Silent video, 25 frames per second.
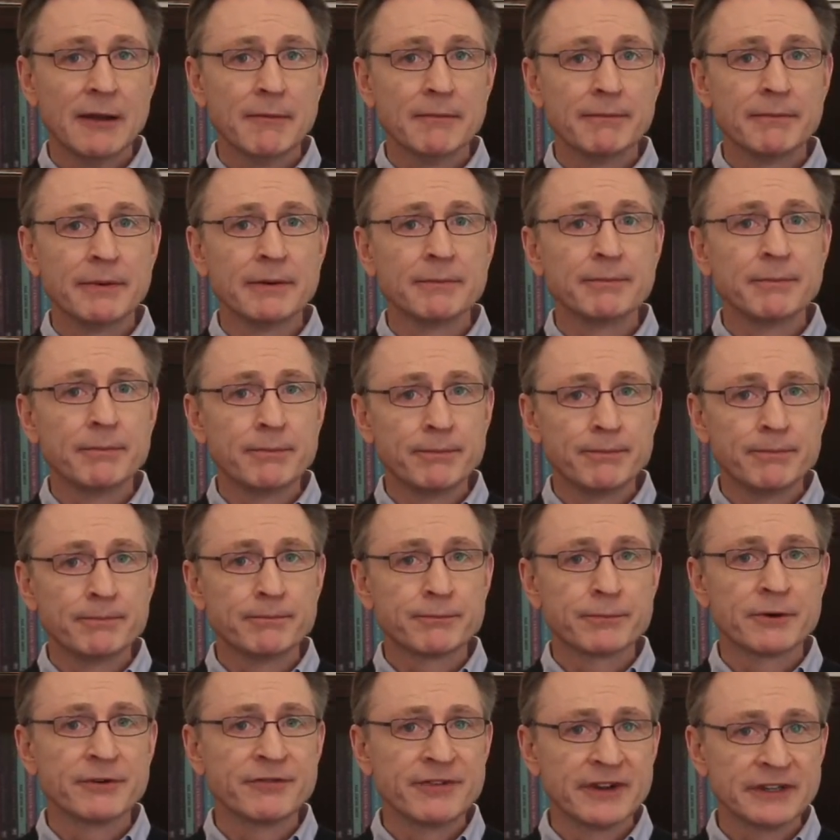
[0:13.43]
but
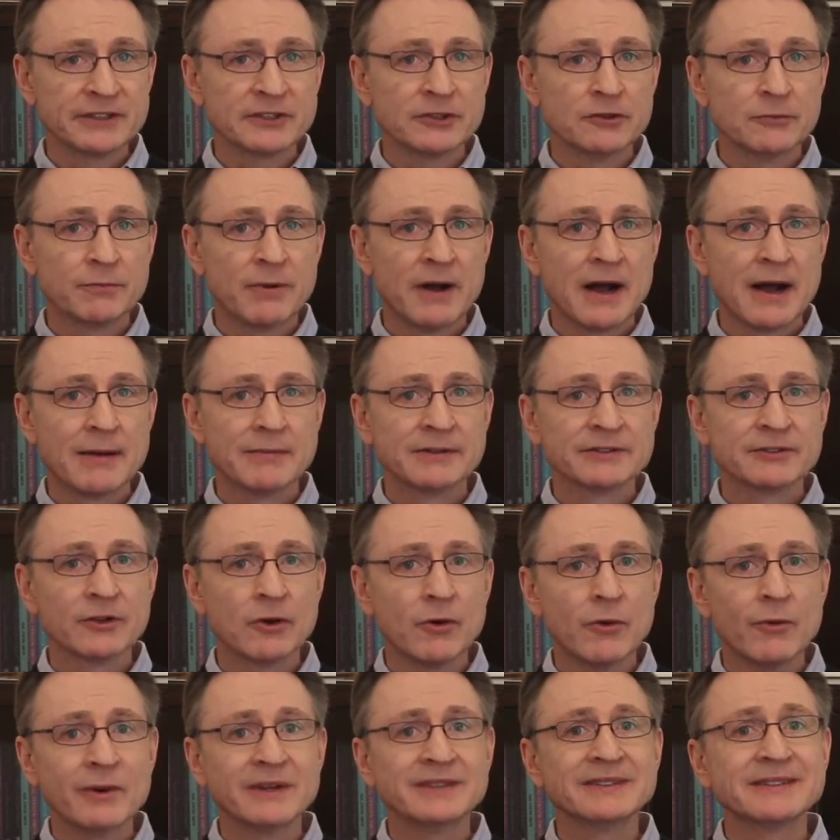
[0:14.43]
professional palmists
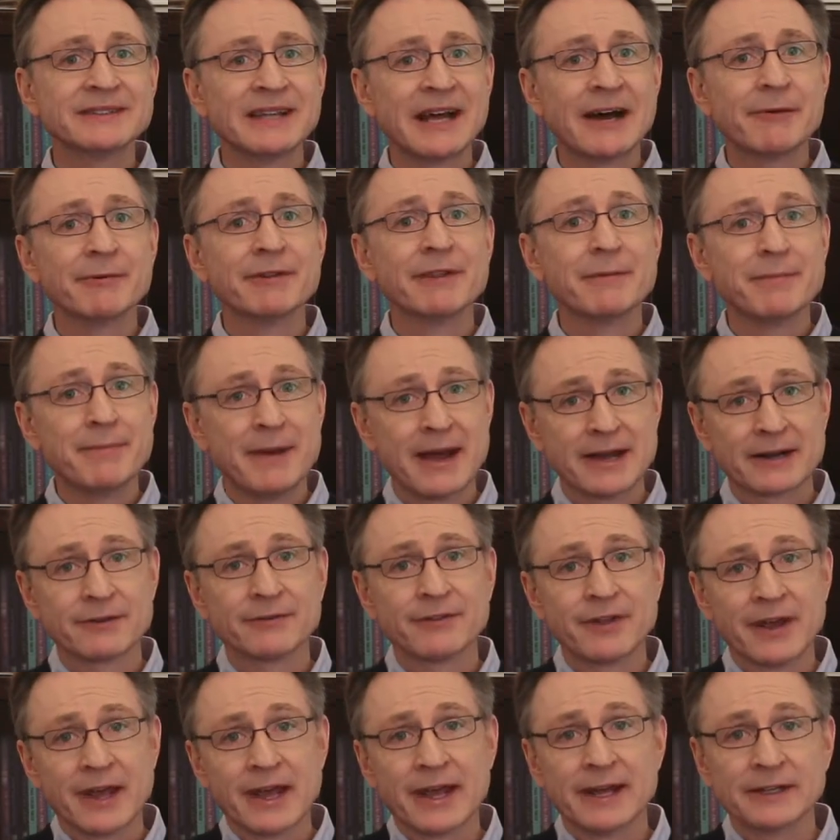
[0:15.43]
always start with the back of
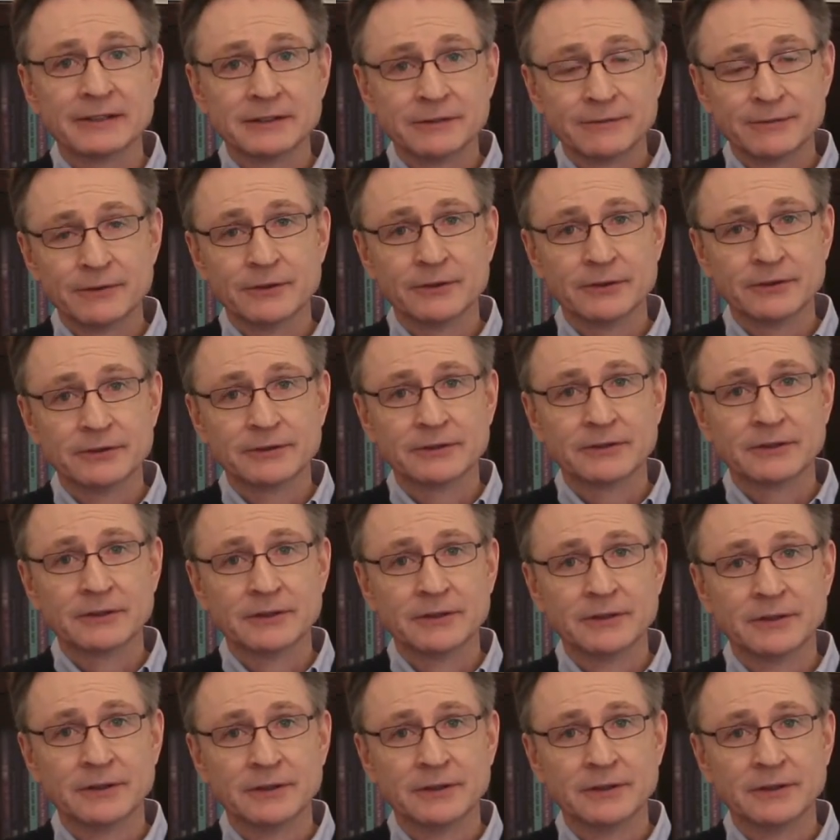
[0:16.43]
the hands first.